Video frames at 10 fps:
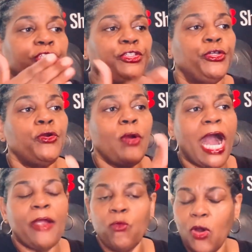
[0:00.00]
Do
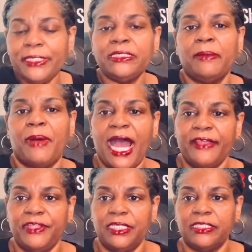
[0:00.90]
I want to
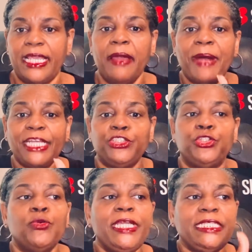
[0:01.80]
buy this? Am I
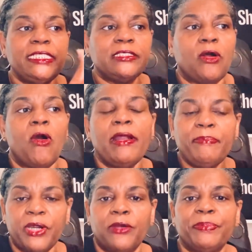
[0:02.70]
doing this
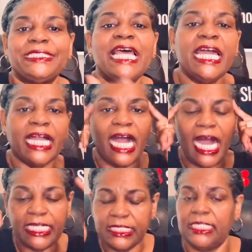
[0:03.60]
on purpose,
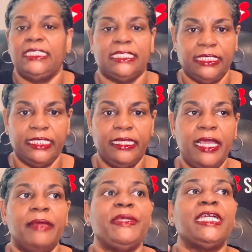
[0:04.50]
consciously,
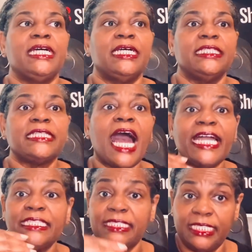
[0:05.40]
because
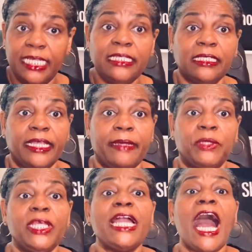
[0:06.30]
I see the
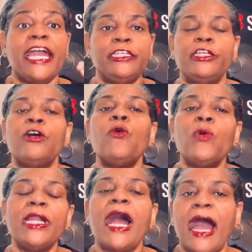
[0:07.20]
labeling, I know
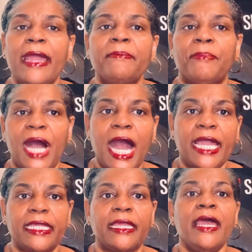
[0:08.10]
what I'm
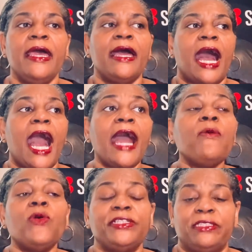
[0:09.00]
buying.
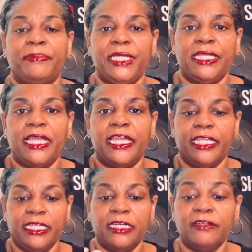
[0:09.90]
I want to be
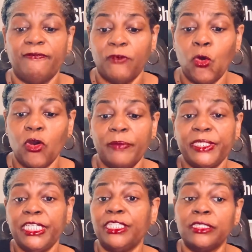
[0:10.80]
a
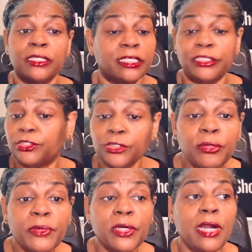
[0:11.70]
conformed
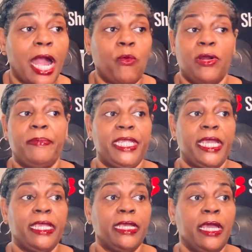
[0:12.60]
consumer. I want to
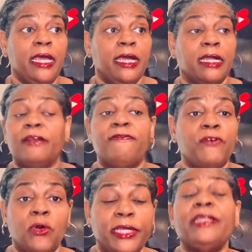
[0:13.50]
be a I
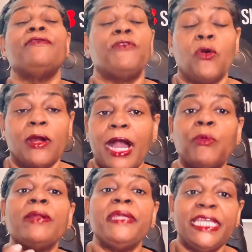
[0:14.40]

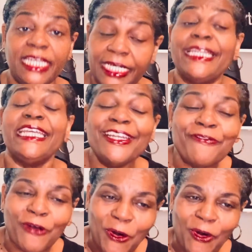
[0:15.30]
want to be an
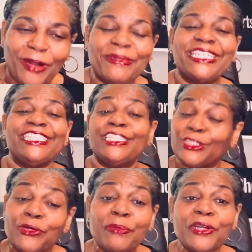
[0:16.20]
informed
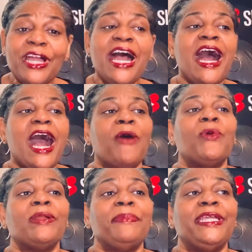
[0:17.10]
consumer. I
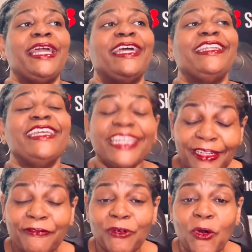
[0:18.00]
want to be an
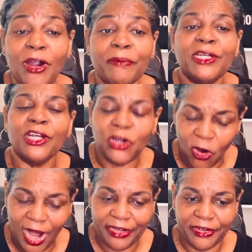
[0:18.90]
informed
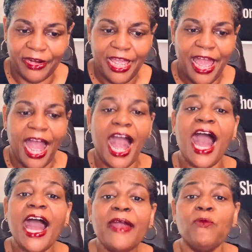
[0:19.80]
gardener.
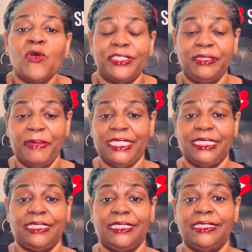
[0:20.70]
I want to
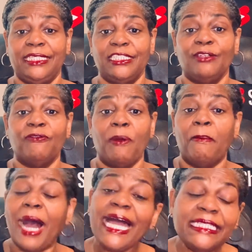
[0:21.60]
make the decision for
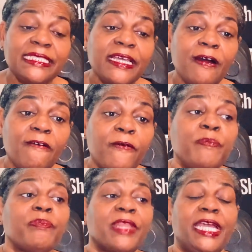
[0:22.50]
myself
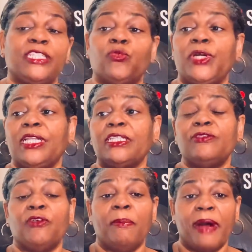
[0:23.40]
as well
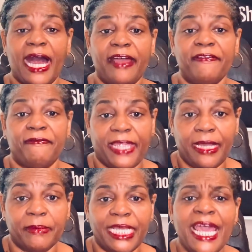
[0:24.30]
as for my family.